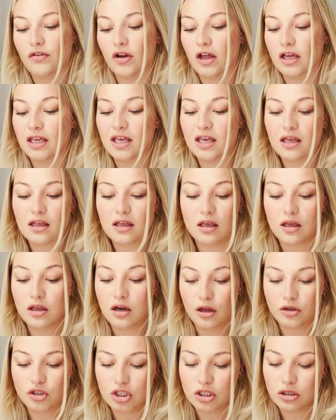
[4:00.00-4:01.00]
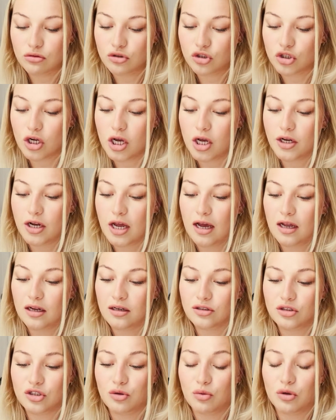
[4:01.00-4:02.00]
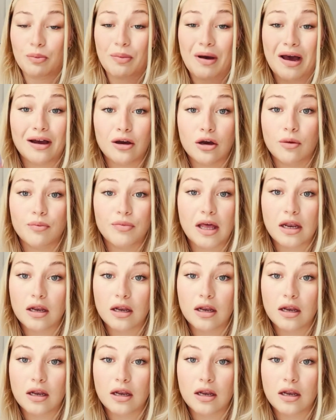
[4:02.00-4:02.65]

like, you know, children and you want to pack up their